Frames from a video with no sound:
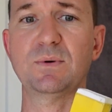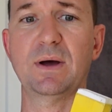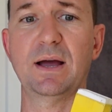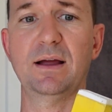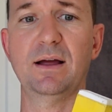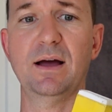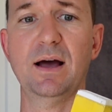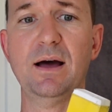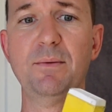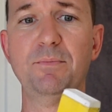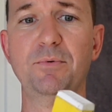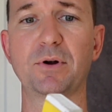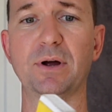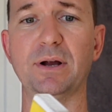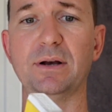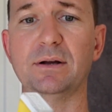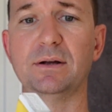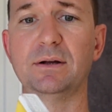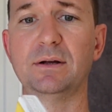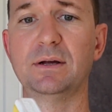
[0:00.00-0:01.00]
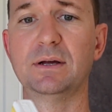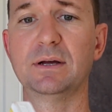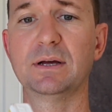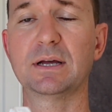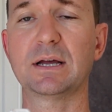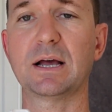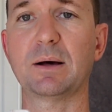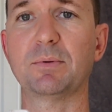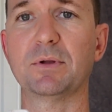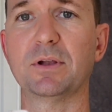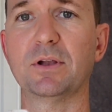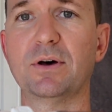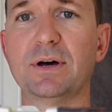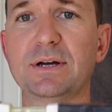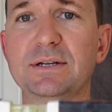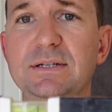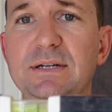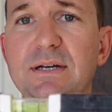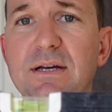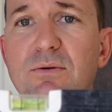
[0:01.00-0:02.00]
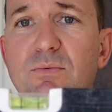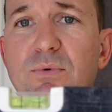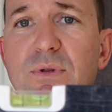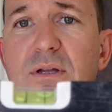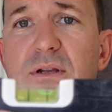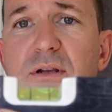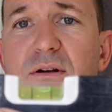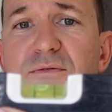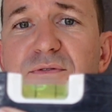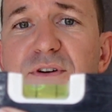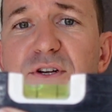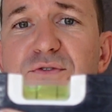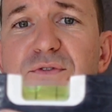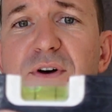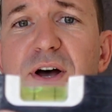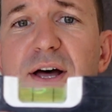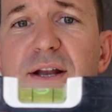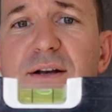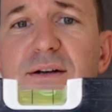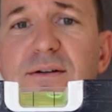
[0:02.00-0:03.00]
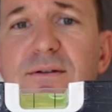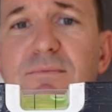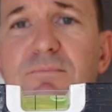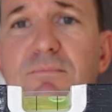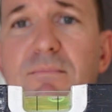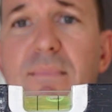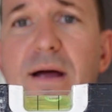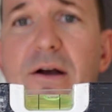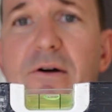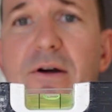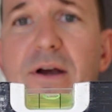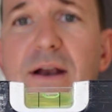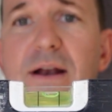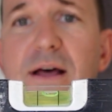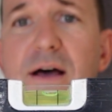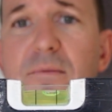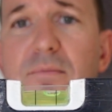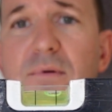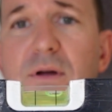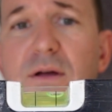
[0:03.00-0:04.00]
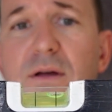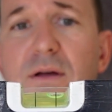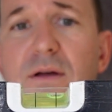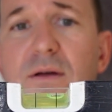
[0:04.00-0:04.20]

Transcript: way, upright. A couple of lines here with your little fish fart. Marry it up,